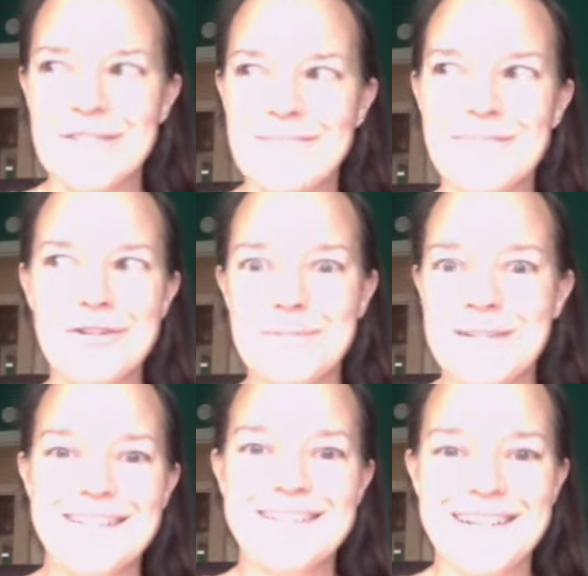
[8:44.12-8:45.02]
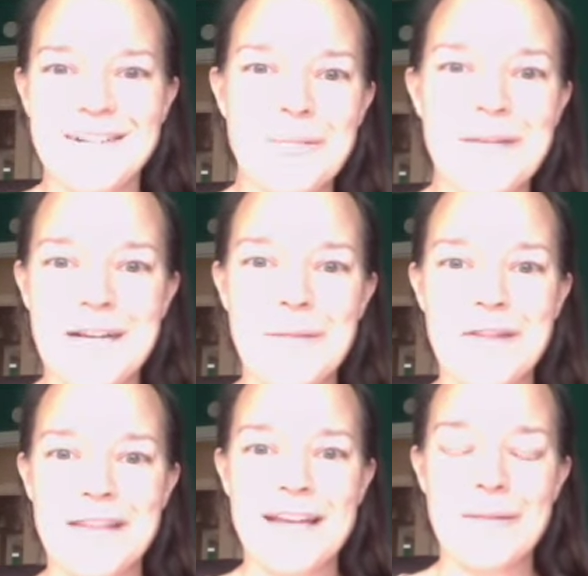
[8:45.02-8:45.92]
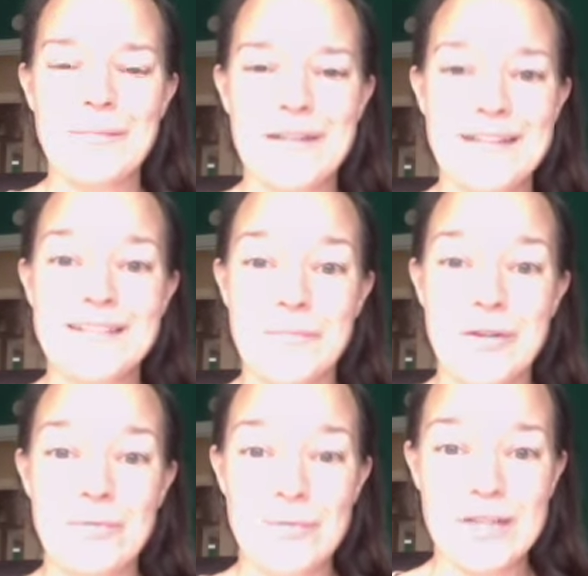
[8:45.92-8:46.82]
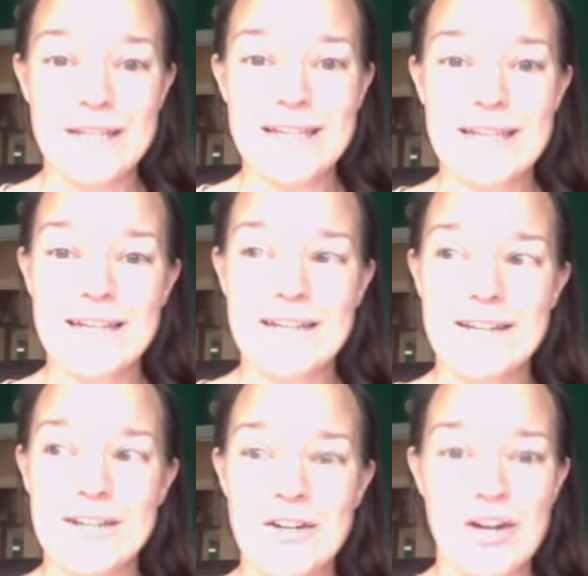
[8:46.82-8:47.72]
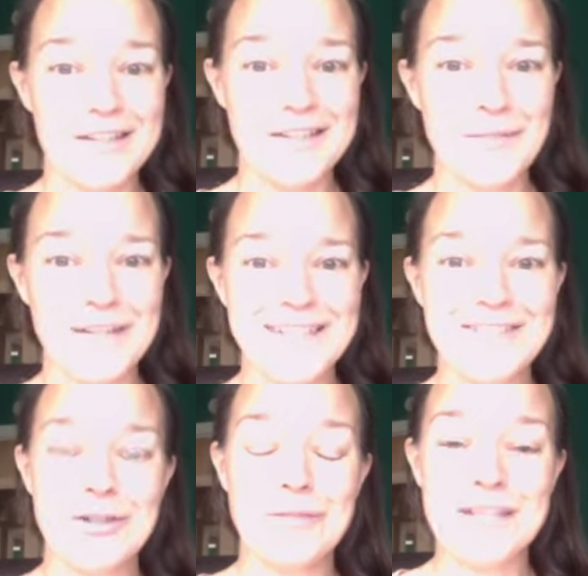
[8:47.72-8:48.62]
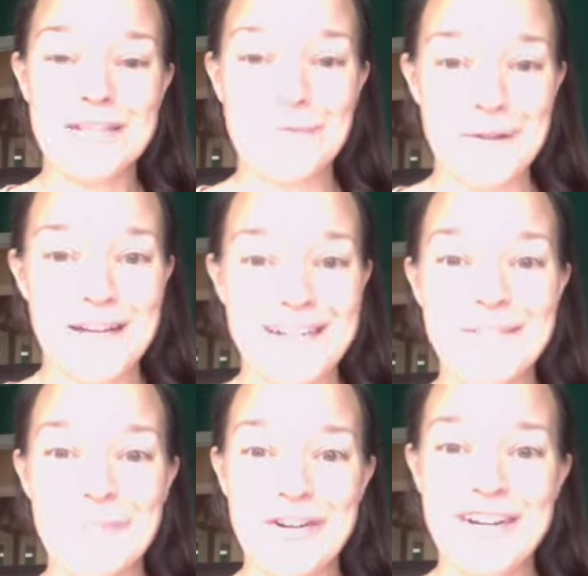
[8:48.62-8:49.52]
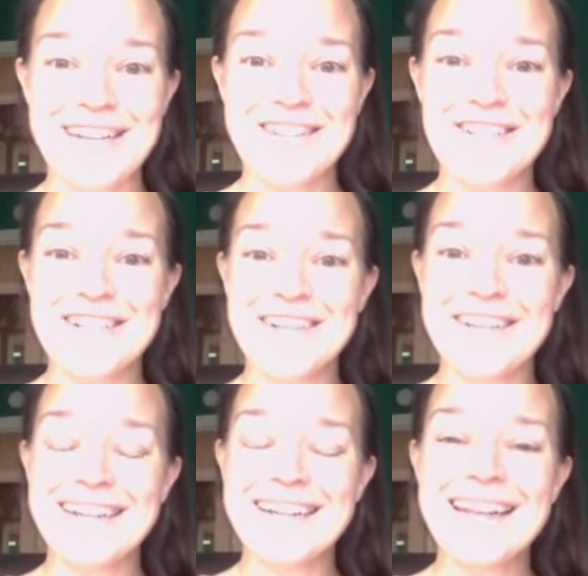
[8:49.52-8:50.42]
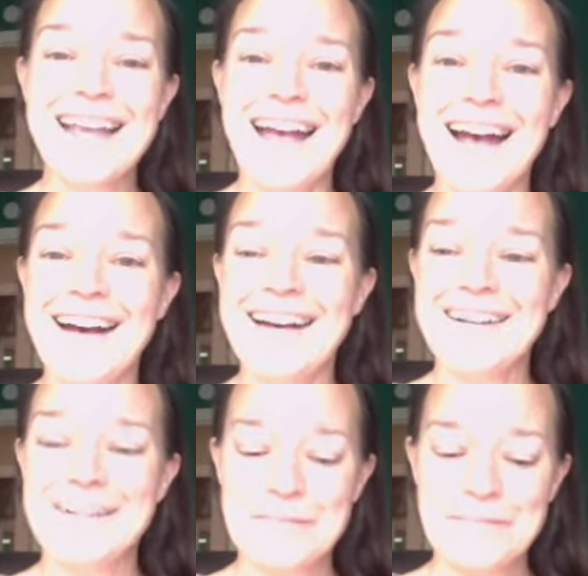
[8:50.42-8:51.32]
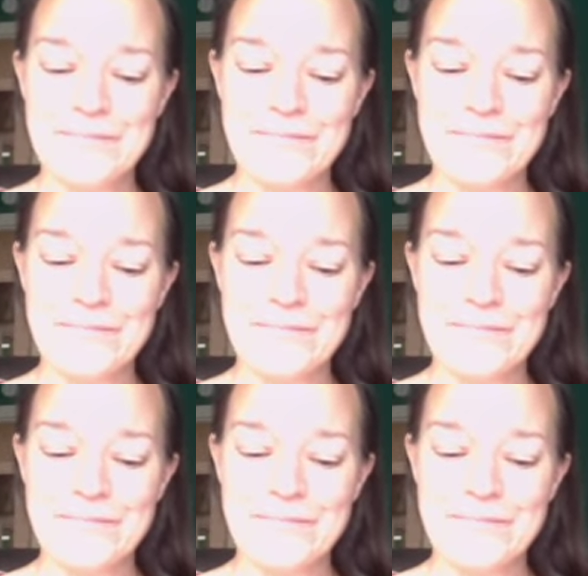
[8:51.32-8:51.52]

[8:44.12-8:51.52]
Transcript: most places I don't pick up on that unless I'm in a really haunted place or a place with a lot of spirit energy going on. Um,